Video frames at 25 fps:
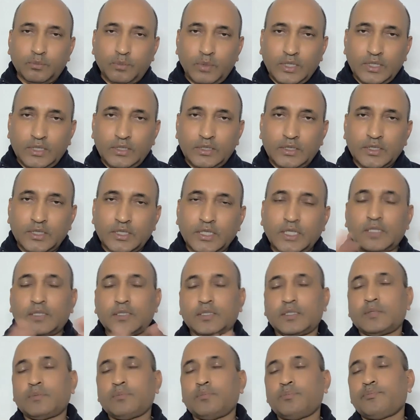simply it
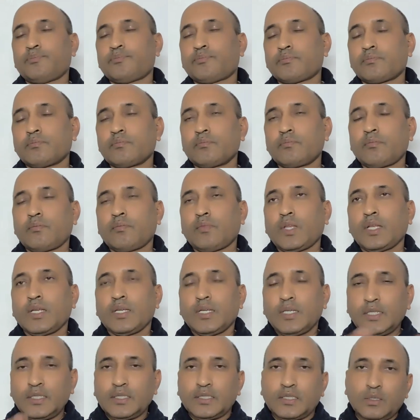sells.
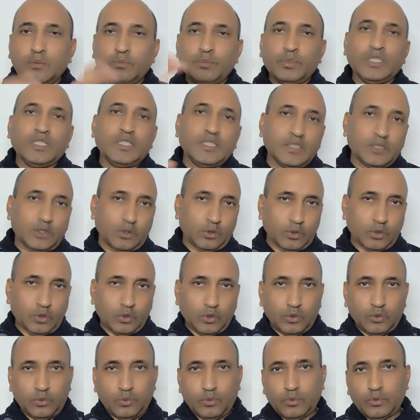In combination
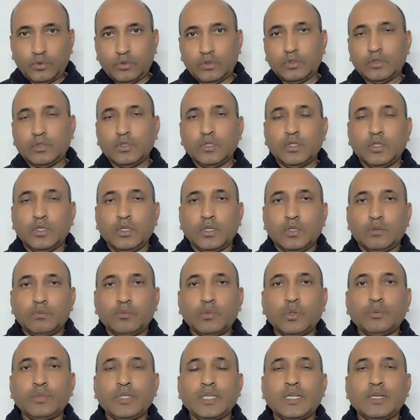of
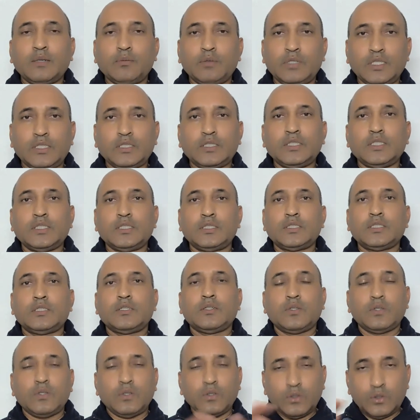moving averages,
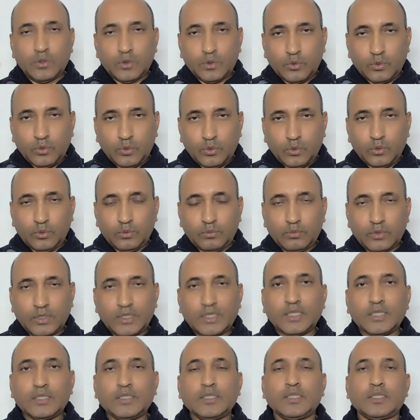also
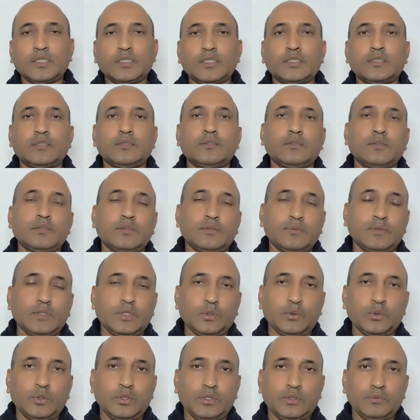traders
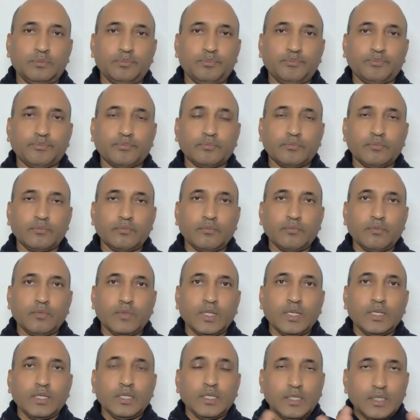use.
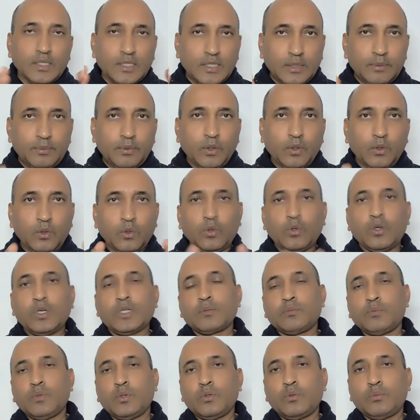If
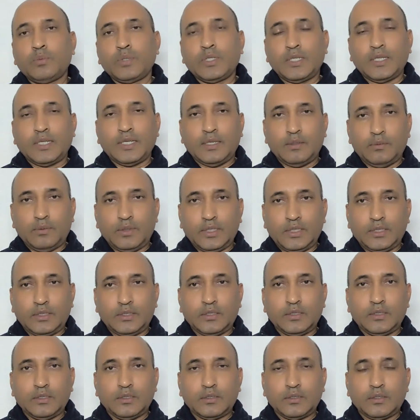lower moving
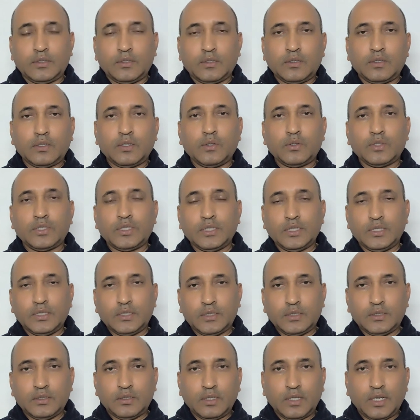average
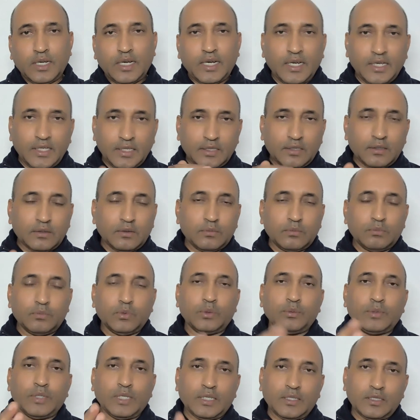crosses higher
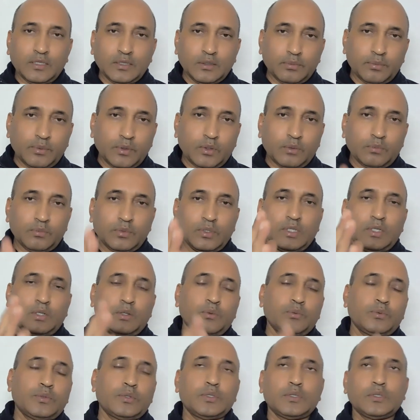moving average from
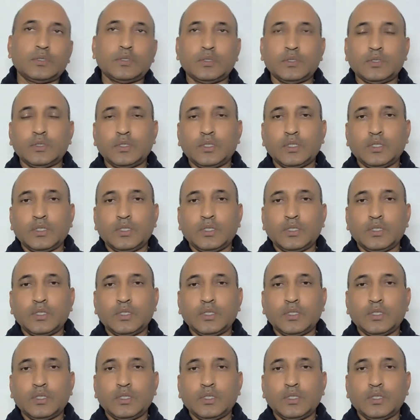down,